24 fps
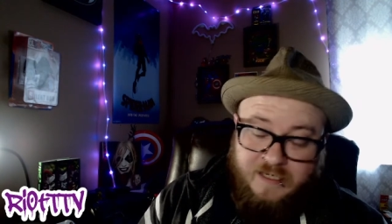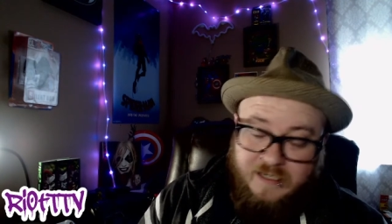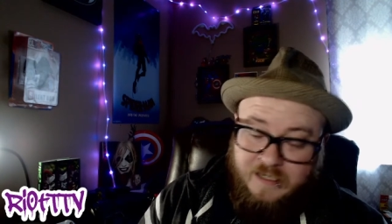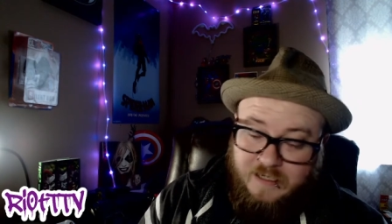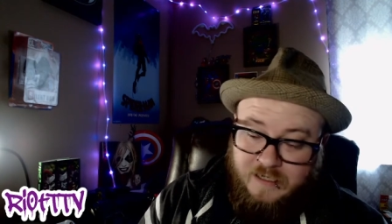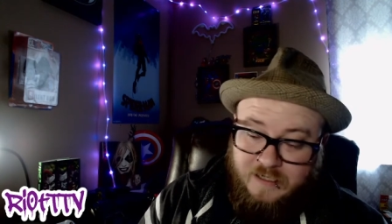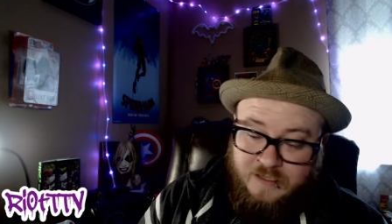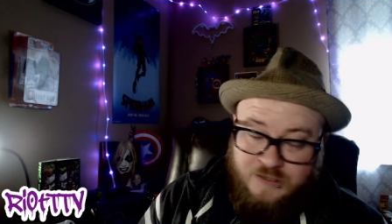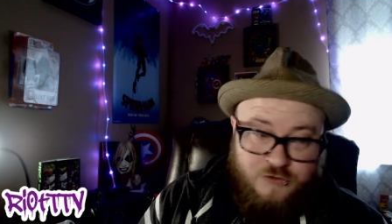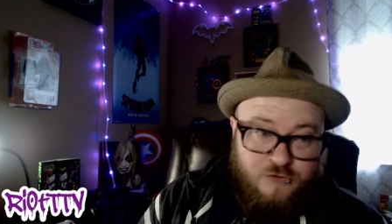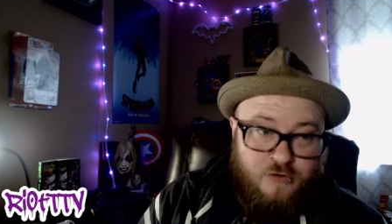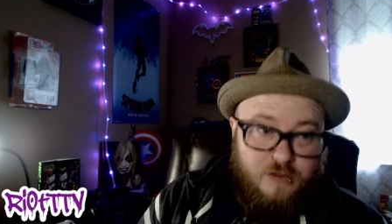
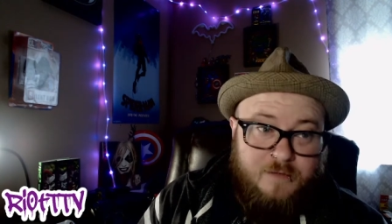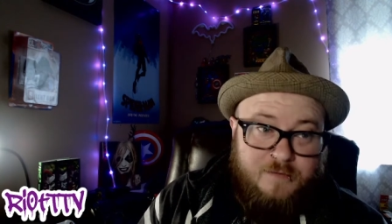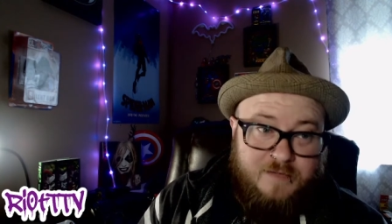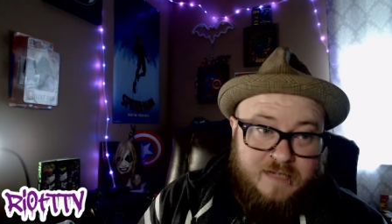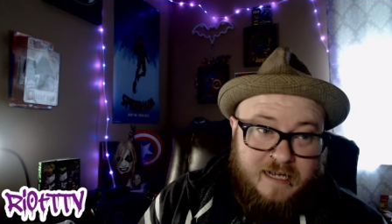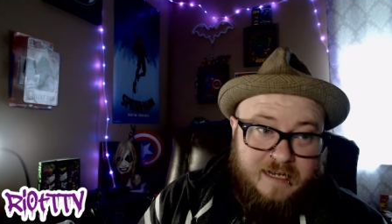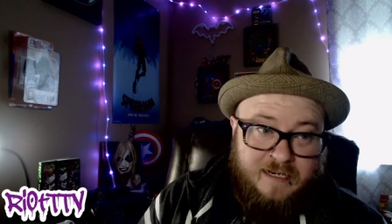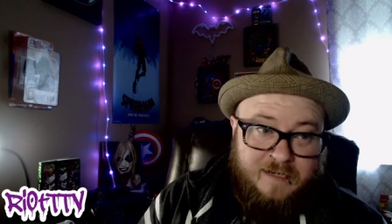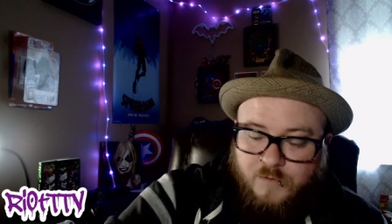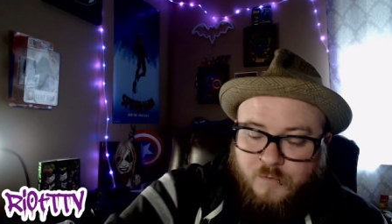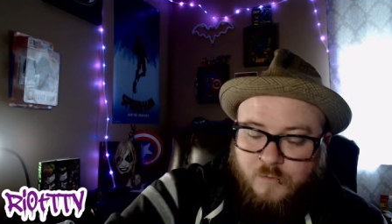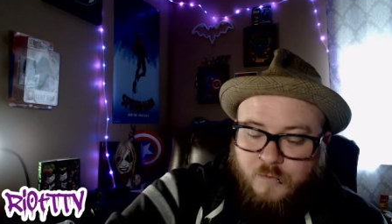Stream
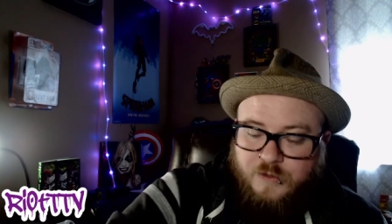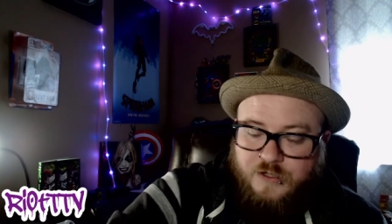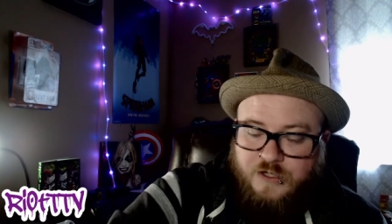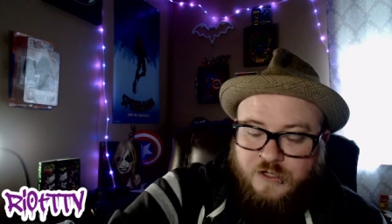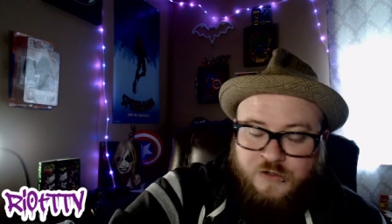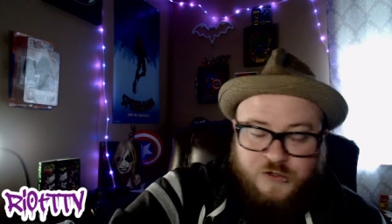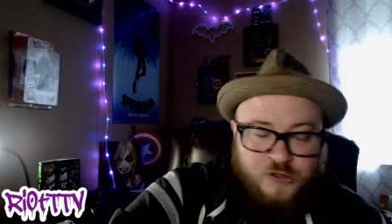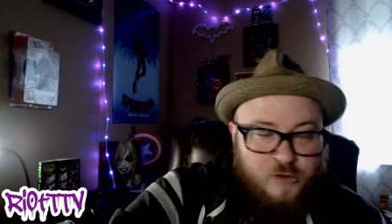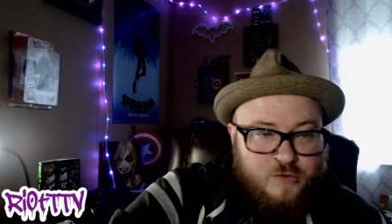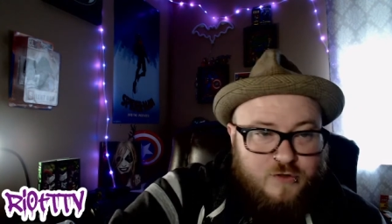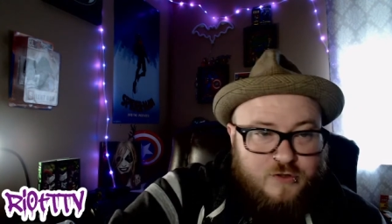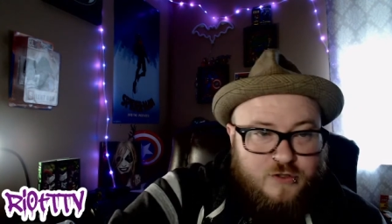Deck. When you
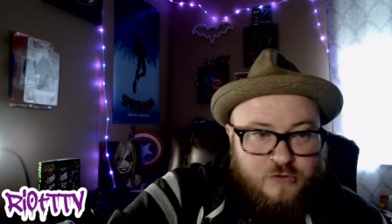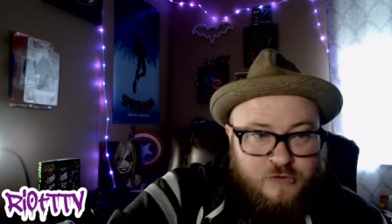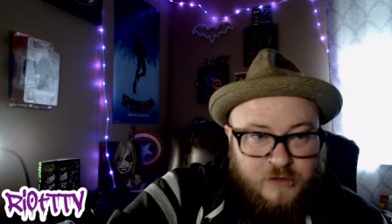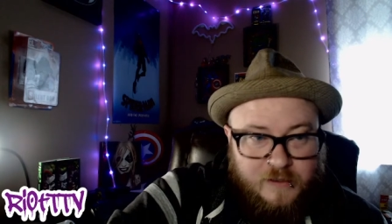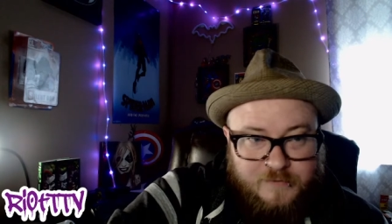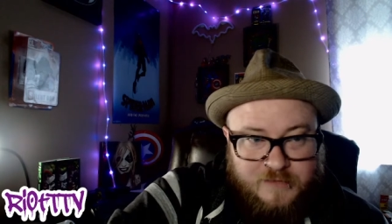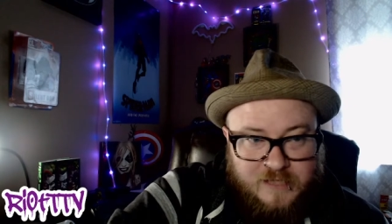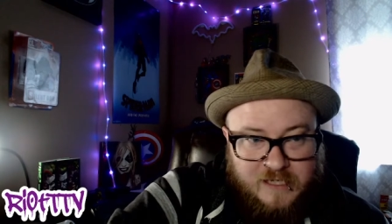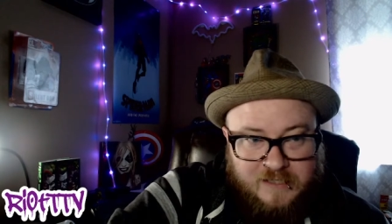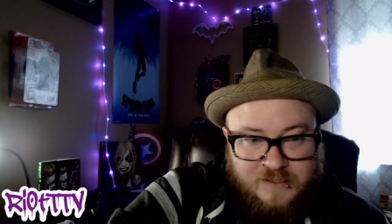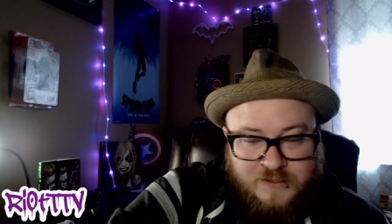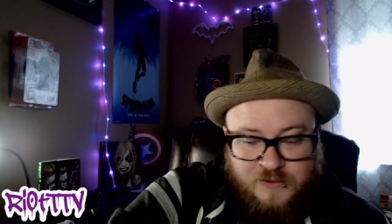use
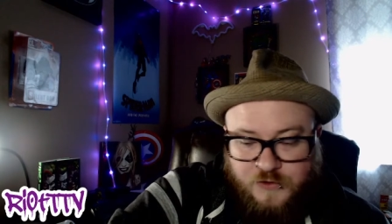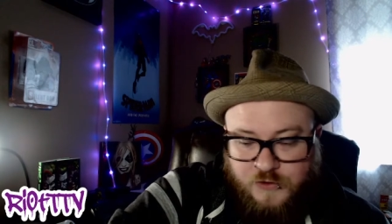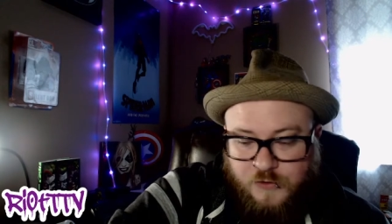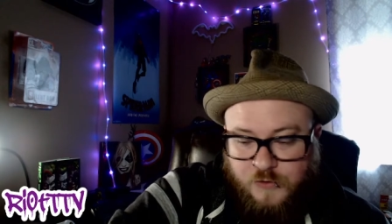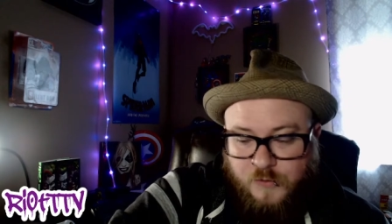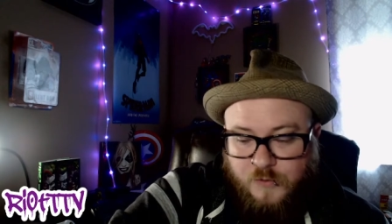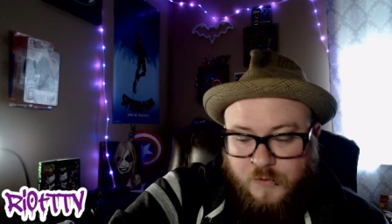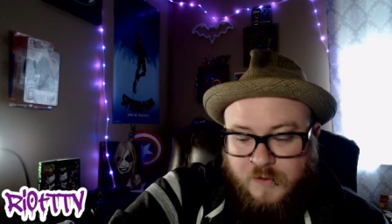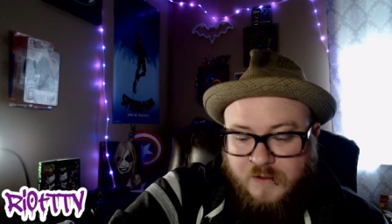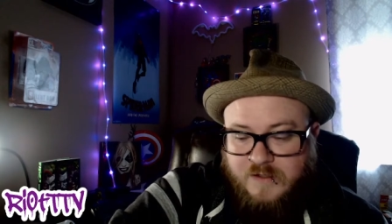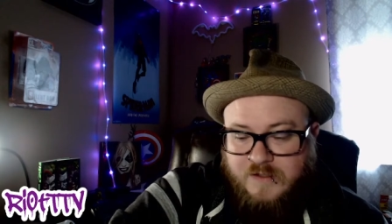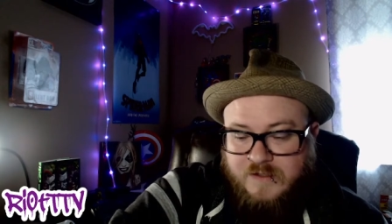Stream Deck to
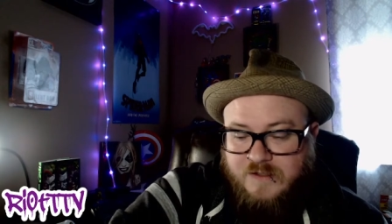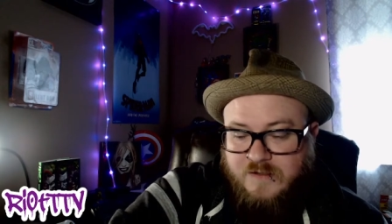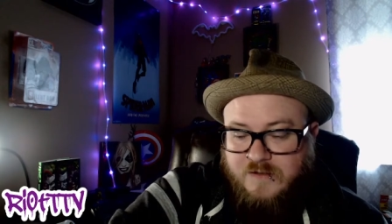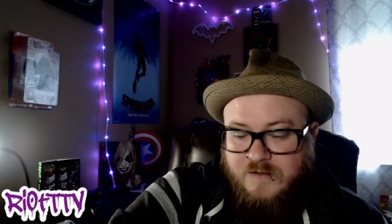do,